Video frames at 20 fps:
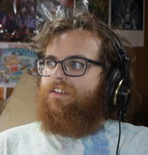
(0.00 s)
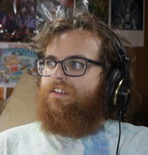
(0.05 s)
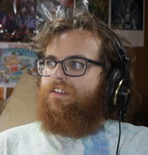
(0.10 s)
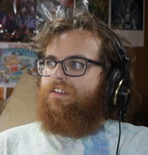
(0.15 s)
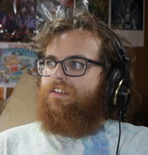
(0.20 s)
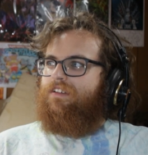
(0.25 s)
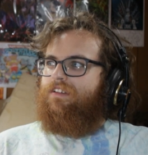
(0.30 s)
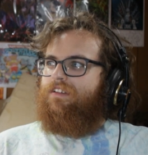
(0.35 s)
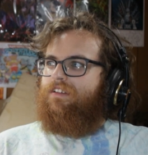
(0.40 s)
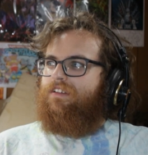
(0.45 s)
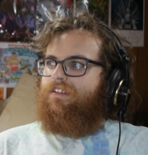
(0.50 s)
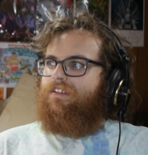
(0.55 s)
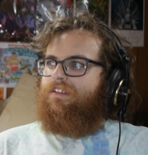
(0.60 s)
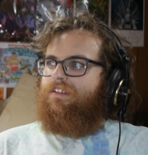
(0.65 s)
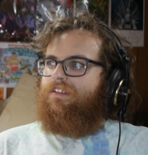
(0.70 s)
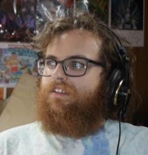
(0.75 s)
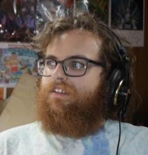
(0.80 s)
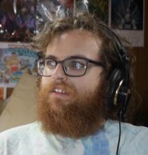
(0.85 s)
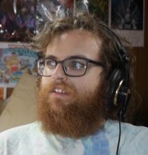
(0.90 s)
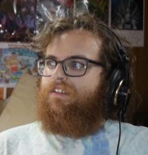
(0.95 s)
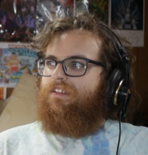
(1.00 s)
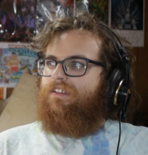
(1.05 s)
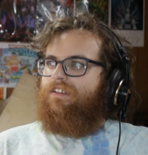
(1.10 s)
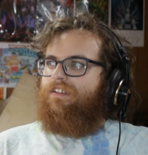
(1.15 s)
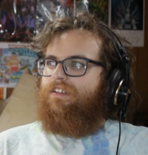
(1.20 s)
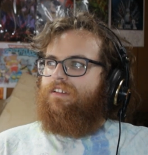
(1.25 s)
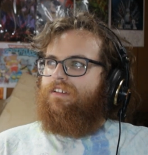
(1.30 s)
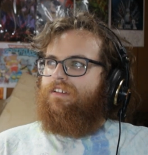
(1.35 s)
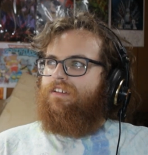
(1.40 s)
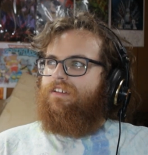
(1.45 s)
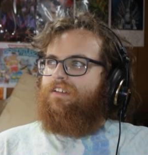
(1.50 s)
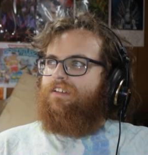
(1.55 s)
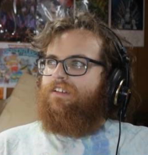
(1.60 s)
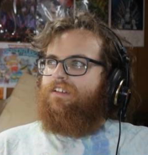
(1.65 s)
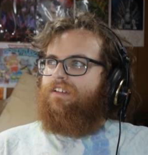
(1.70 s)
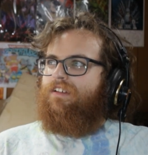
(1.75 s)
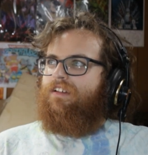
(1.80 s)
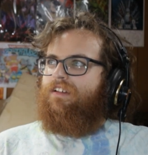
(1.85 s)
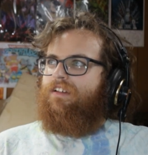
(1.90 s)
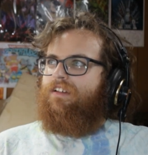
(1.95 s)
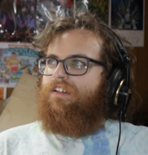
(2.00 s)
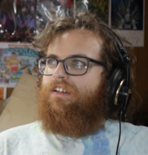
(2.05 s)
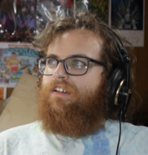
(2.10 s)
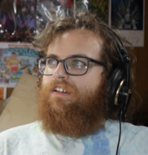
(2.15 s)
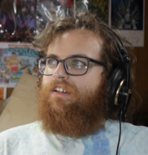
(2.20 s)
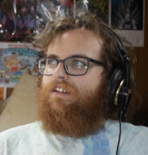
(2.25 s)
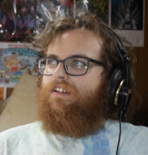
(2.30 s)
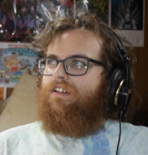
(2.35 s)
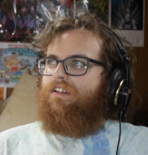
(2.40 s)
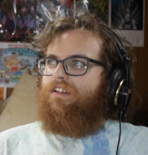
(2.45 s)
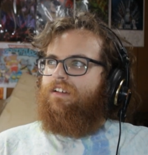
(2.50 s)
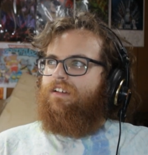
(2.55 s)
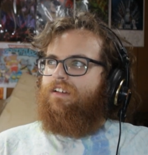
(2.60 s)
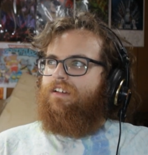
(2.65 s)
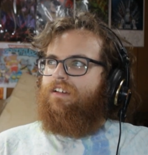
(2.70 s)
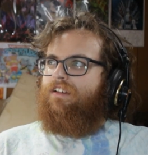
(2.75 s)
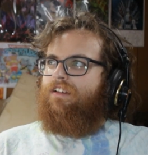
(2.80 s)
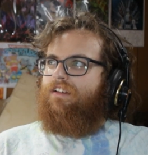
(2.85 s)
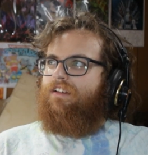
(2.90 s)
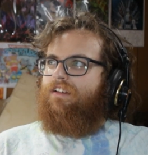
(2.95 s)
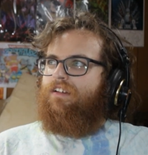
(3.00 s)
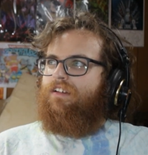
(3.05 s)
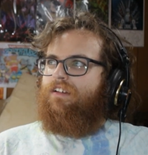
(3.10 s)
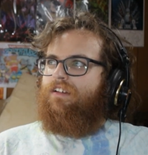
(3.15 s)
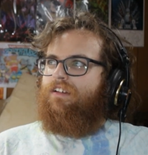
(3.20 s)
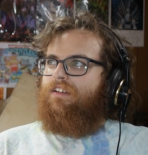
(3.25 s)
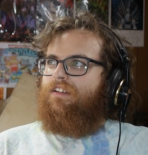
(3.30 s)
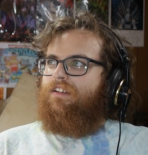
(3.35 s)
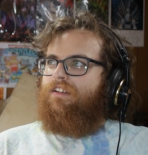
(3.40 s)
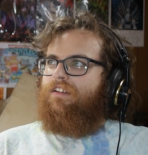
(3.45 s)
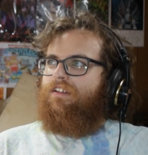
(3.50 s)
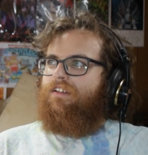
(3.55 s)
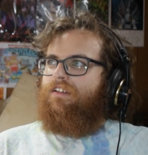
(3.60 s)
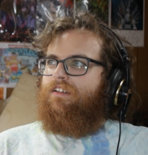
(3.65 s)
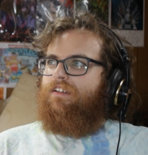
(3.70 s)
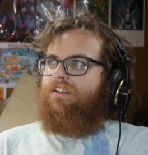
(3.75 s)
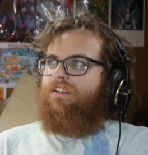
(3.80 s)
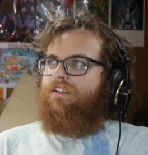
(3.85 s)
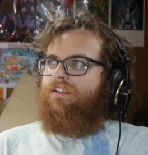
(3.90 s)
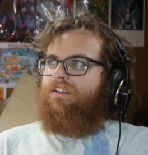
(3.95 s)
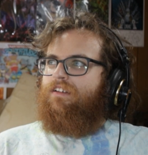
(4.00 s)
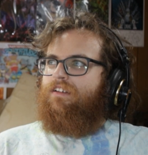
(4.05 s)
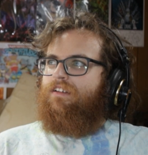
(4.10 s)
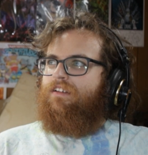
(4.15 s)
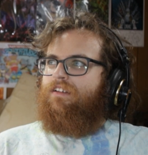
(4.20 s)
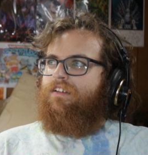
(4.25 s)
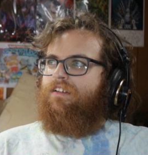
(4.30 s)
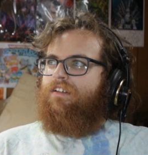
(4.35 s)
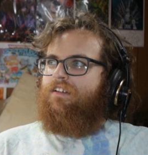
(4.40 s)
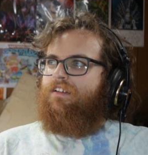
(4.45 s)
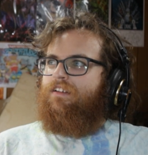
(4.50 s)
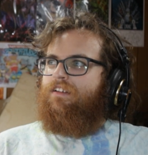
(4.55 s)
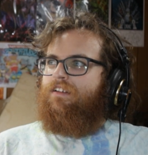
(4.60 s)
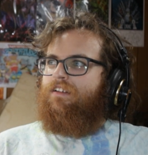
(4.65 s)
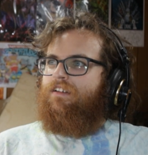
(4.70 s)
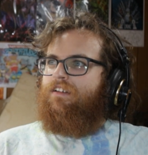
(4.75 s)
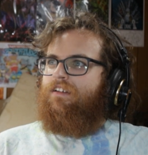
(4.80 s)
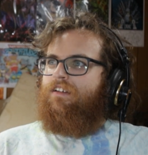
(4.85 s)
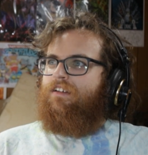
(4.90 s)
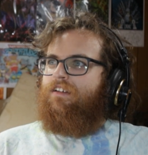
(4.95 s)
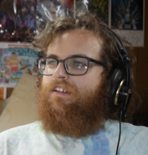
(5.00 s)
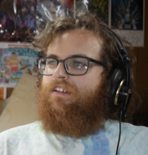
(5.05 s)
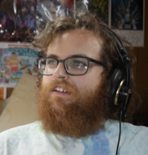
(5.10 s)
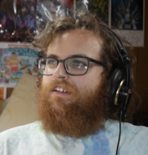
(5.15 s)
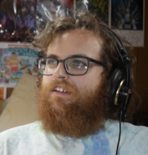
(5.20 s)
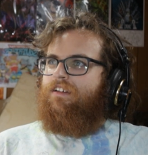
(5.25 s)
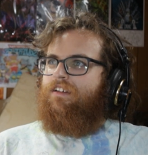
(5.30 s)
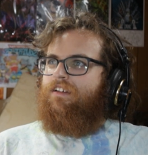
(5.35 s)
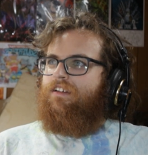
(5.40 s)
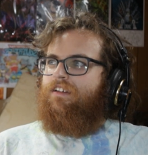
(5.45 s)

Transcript: Nobody speaks.